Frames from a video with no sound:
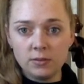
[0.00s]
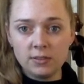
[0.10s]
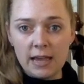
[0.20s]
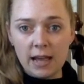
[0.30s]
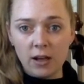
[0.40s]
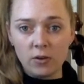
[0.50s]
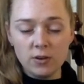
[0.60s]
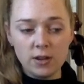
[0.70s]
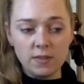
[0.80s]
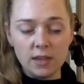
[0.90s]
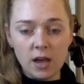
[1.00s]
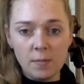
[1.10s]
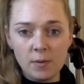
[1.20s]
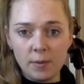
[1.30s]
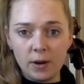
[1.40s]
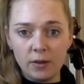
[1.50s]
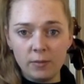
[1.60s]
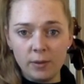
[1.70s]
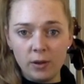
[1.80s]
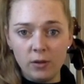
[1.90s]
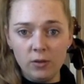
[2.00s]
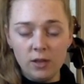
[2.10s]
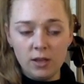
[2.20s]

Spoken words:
down in the upper part of the bow,